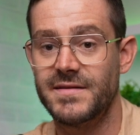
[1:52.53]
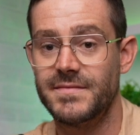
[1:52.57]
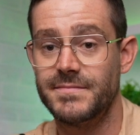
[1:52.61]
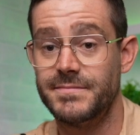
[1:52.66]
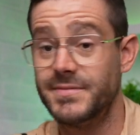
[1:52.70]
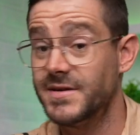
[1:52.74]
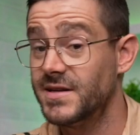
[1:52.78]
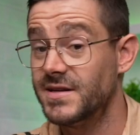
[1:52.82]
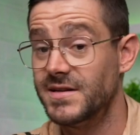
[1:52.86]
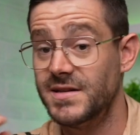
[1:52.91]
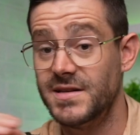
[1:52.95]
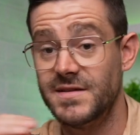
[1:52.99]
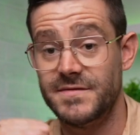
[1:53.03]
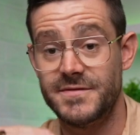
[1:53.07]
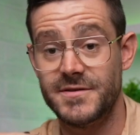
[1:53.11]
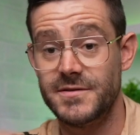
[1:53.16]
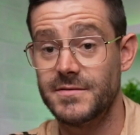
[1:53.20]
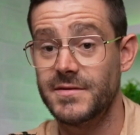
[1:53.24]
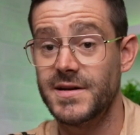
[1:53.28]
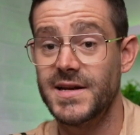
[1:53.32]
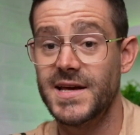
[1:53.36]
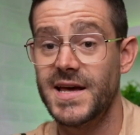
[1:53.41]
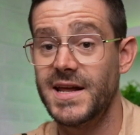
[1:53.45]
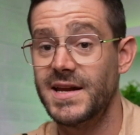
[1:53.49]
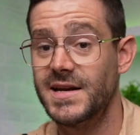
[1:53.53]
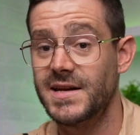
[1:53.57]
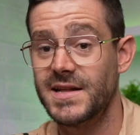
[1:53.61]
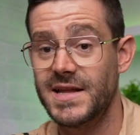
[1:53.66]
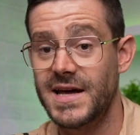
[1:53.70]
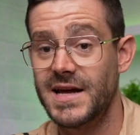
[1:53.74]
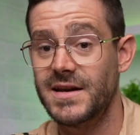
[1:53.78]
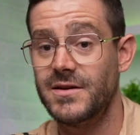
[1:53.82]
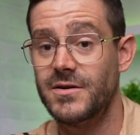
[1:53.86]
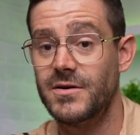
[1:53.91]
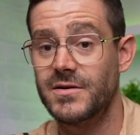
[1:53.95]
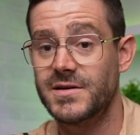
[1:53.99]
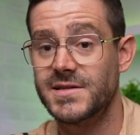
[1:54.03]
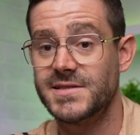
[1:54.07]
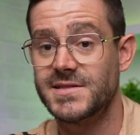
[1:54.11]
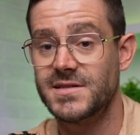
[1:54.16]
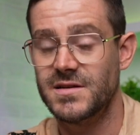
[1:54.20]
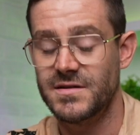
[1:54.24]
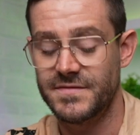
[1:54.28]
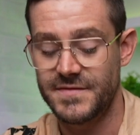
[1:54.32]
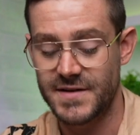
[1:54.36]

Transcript: But if you want to get into that, knock yourself